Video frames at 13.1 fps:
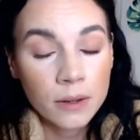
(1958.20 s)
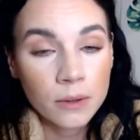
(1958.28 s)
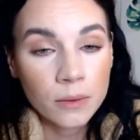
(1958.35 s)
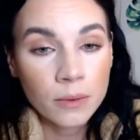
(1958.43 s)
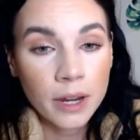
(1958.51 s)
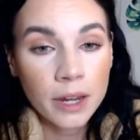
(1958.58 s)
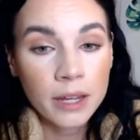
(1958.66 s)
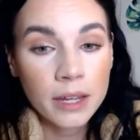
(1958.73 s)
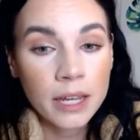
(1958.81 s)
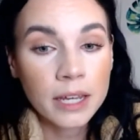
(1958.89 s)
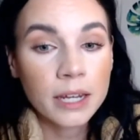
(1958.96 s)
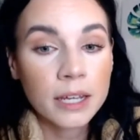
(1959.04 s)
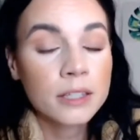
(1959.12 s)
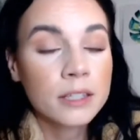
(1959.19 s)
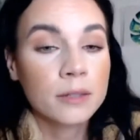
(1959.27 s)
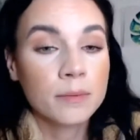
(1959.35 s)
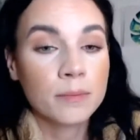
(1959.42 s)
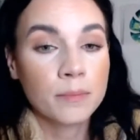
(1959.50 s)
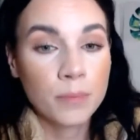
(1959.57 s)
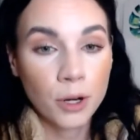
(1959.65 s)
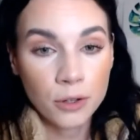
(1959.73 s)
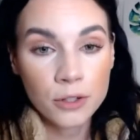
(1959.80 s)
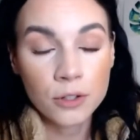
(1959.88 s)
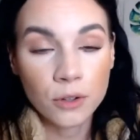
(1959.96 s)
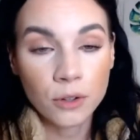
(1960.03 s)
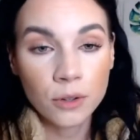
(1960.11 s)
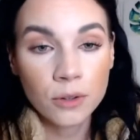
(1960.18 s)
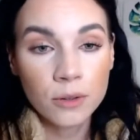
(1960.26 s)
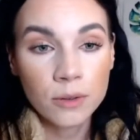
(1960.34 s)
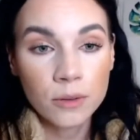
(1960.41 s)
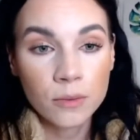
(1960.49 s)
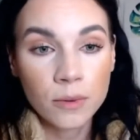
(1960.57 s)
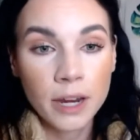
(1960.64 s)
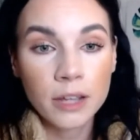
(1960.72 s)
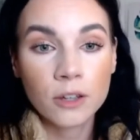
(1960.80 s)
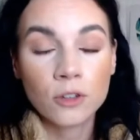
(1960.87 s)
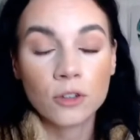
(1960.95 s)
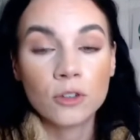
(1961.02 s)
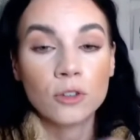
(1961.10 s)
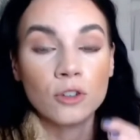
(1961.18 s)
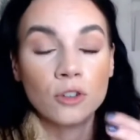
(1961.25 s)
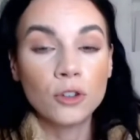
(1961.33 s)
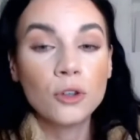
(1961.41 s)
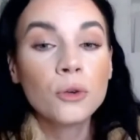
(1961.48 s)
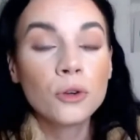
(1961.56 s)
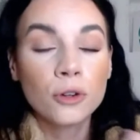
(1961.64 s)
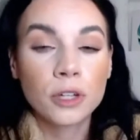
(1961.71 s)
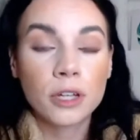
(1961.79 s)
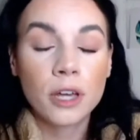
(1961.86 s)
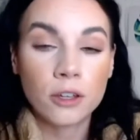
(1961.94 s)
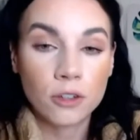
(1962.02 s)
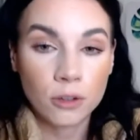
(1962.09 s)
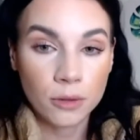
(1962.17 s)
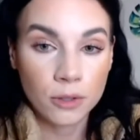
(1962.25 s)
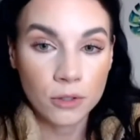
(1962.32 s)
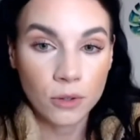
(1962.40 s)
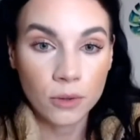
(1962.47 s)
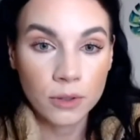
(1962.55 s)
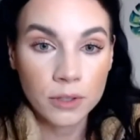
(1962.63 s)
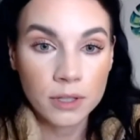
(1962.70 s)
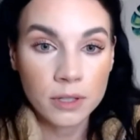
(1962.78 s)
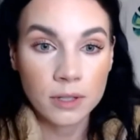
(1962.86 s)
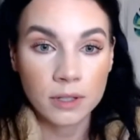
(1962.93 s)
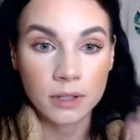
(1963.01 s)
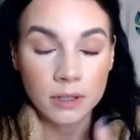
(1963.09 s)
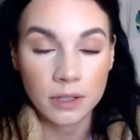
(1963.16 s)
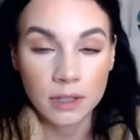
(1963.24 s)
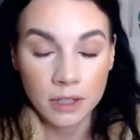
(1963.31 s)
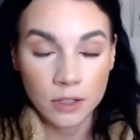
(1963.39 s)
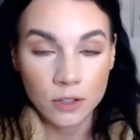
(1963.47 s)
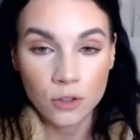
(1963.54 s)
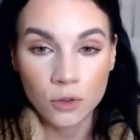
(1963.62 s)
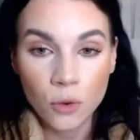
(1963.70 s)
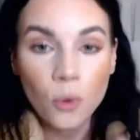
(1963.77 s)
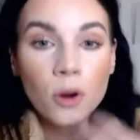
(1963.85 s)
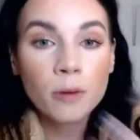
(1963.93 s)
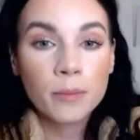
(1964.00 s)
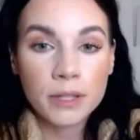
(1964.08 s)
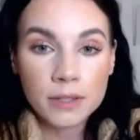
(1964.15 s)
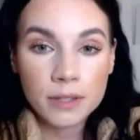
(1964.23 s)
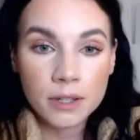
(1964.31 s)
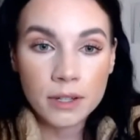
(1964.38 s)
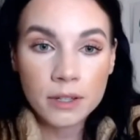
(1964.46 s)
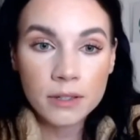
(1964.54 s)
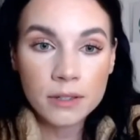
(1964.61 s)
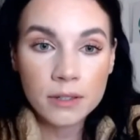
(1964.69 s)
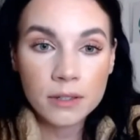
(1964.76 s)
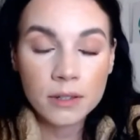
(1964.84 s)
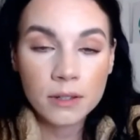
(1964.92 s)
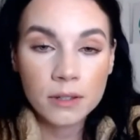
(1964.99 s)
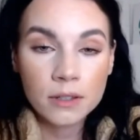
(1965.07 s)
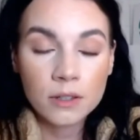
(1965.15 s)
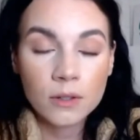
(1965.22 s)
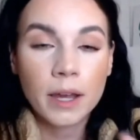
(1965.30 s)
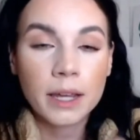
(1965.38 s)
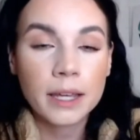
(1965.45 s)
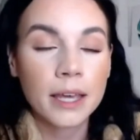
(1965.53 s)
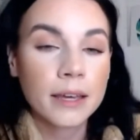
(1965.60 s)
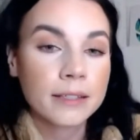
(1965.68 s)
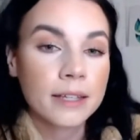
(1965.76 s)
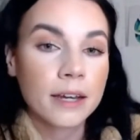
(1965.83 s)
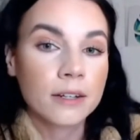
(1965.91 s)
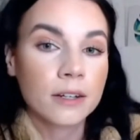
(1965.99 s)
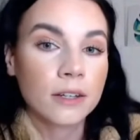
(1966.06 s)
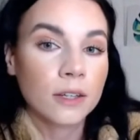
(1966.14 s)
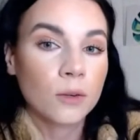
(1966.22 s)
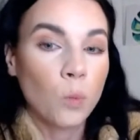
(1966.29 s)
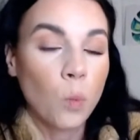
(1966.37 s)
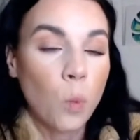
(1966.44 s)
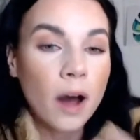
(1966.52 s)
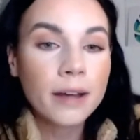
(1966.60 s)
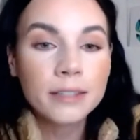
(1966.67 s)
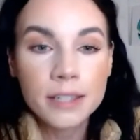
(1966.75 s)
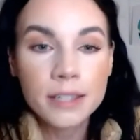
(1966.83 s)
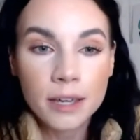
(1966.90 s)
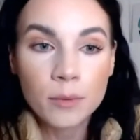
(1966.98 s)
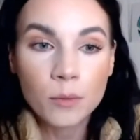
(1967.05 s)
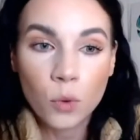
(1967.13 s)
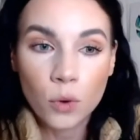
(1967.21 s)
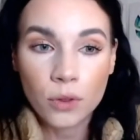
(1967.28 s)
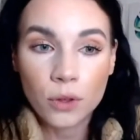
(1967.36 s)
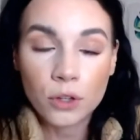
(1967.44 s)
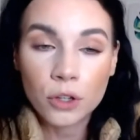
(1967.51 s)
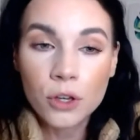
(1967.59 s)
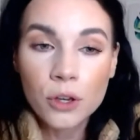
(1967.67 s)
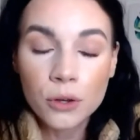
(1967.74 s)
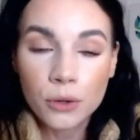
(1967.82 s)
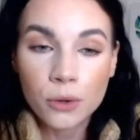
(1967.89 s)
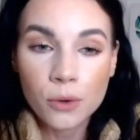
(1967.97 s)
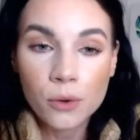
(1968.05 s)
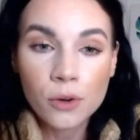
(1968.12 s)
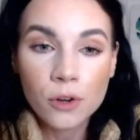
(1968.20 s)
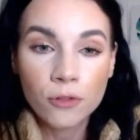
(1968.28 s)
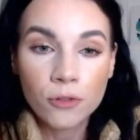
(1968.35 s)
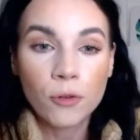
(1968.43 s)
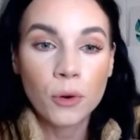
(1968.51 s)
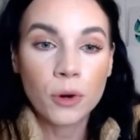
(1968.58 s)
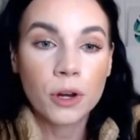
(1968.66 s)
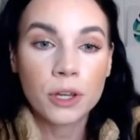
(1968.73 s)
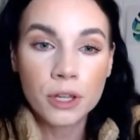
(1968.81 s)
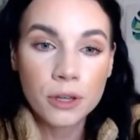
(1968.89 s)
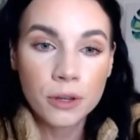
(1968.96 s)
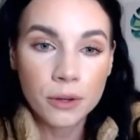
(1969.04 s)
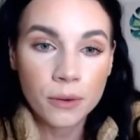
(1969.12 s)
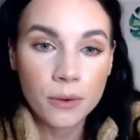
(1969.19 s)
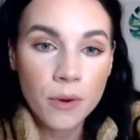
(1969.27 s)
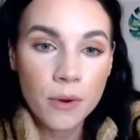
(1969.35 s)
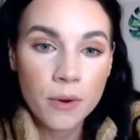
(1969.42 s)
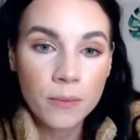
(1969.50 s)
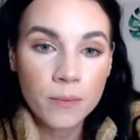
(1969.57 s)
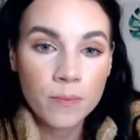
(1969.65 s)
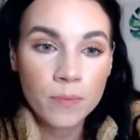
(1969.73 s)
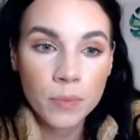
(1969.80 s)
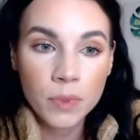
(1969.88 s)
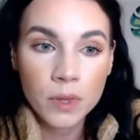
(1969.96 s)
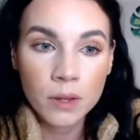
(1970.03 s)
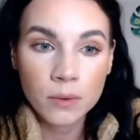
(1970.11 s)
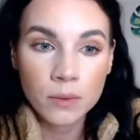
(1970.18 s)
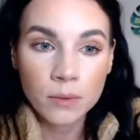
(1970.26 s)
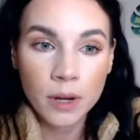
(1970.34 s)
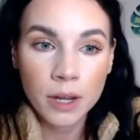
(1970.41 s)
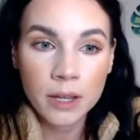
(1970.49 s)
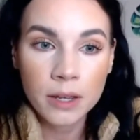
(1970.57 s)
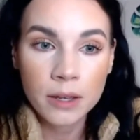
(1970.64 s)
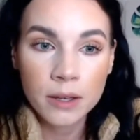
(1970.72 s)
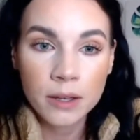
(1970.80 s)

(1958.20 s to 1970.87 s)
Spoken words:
right? It is personal, right? You create your results. It's your business. So I can't technically want it more than you for you, right?